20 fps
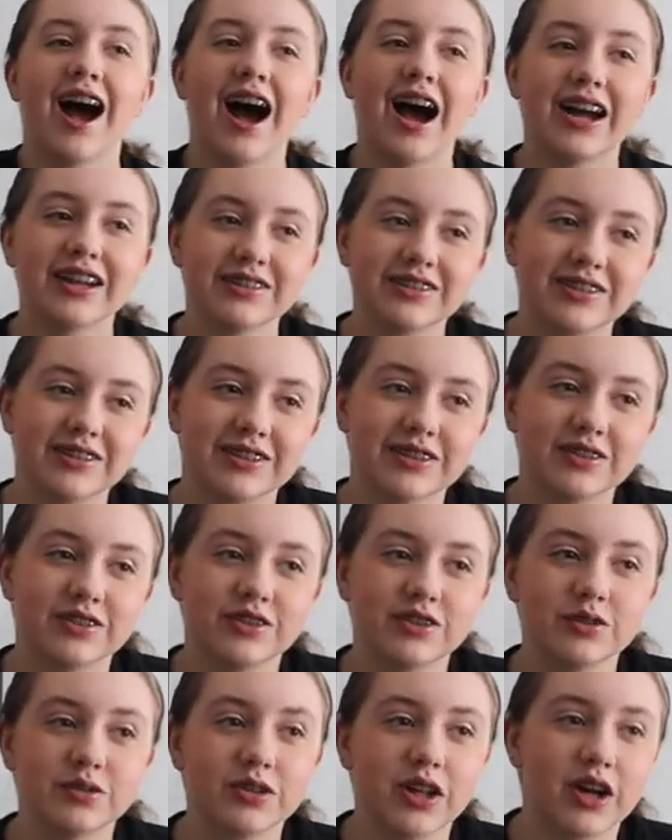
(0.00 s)
I still
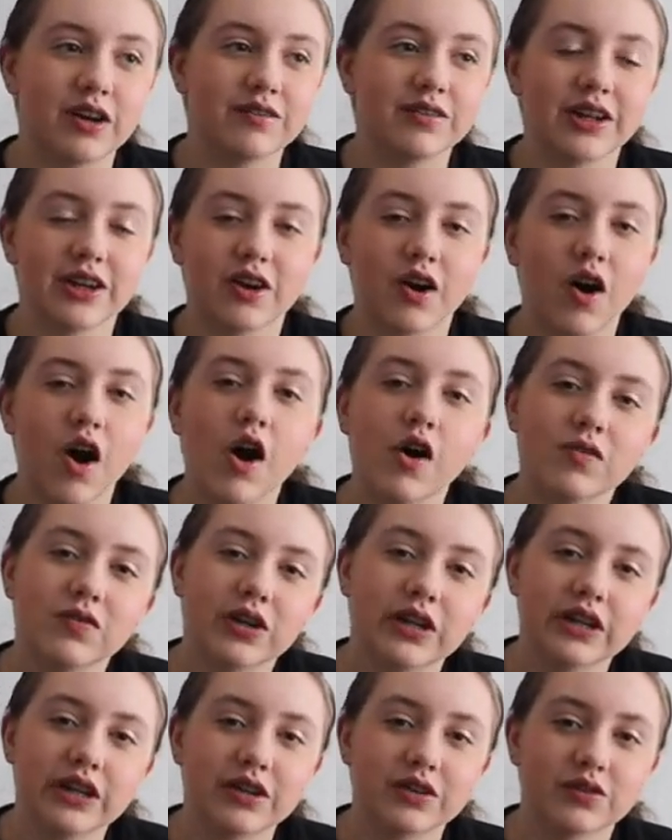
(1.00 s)
do love like haul
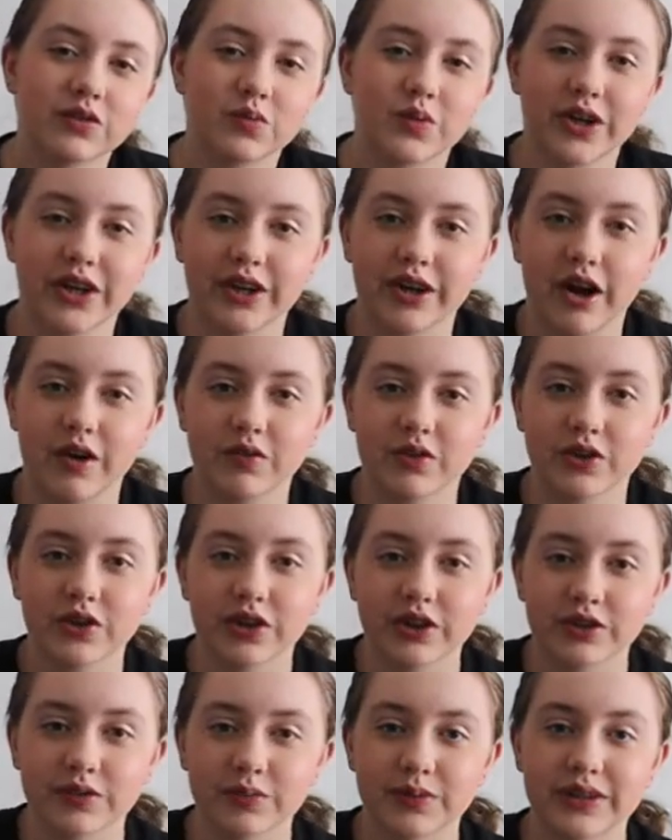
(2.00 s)
videos and what I got for
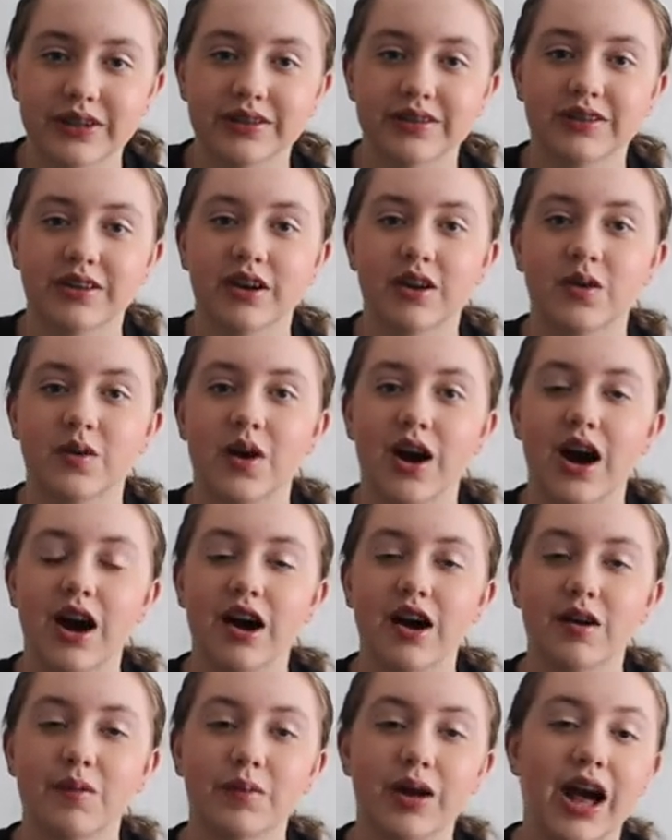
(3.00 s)
Christmas, so
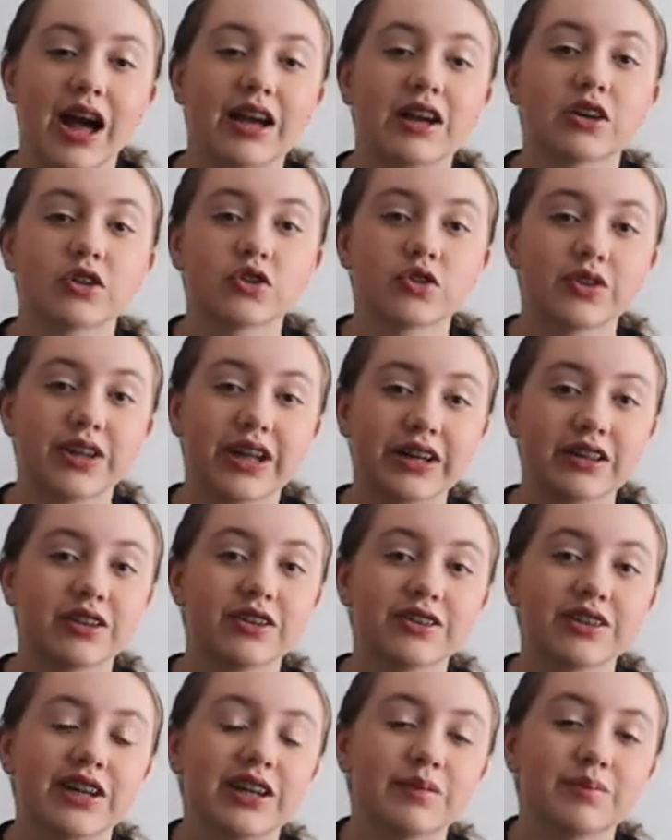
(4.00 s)
um, I also like
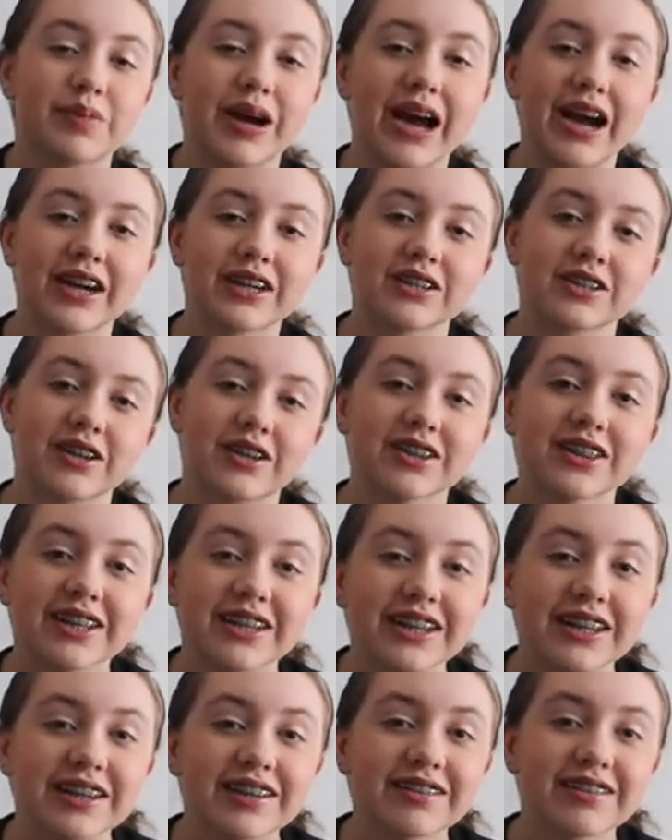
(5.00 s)
looking back on
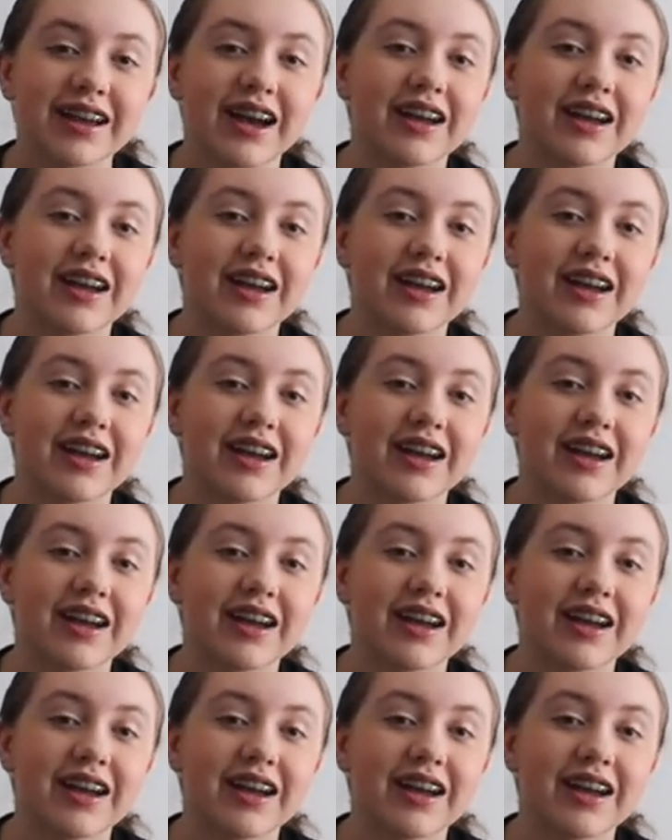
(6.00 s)
these.